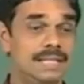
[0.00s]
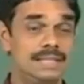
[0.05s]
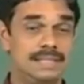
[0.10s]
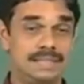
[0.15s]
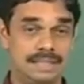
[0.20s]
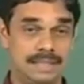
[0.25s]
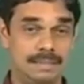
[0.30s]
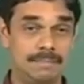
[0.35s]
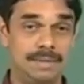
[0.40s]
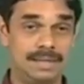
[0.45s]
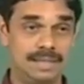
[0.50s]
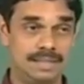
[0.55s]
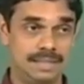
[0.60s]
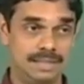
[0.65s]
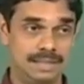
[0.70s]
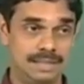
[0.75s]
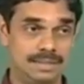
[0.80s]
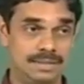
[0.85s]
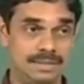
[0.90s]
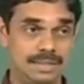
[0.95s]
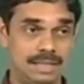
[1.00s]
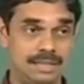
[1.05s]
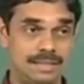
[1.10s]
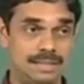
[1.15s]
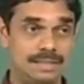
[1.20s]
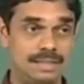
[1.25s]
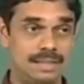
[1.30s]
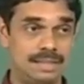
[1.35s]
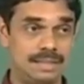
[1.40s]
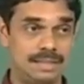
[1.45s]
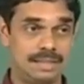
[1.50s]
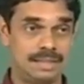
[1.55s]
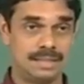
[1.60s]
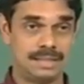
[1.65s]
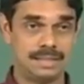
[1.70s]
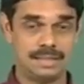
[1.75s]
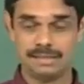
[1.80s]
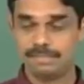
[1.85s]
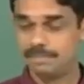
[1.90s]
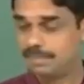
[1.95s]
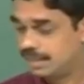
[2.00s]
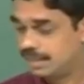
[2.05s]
stability, so that is the uh,